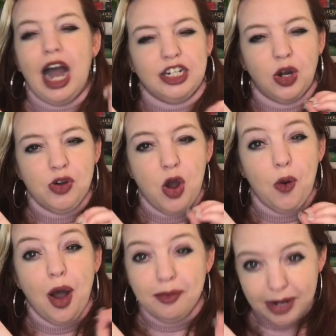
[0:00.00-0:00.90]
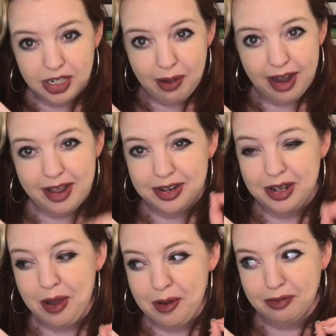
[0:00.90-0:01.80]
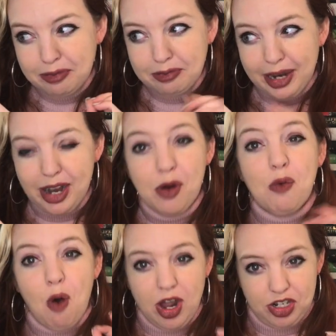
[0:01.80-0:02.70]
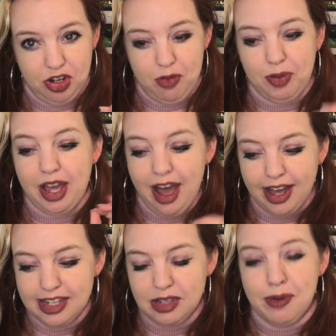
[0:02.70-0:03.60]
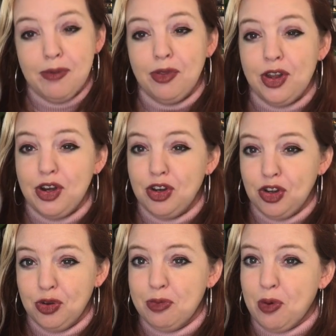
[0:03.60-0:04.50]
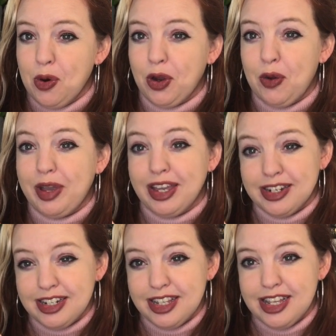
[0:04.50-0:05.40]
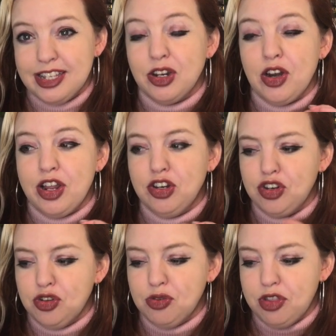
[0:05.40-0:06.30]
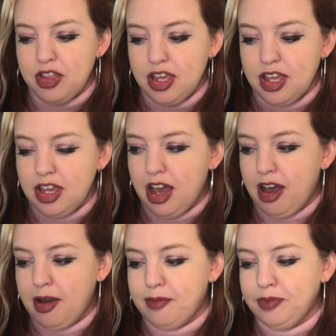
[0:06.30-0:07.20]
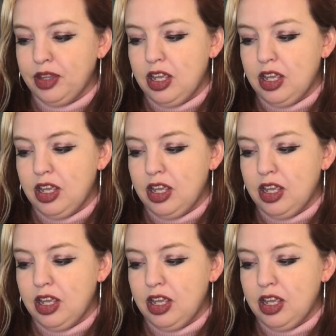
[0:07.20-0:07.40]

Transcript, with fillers: I don't know much about it, but I don't want to because the people that knew more going into this and, and knew the um,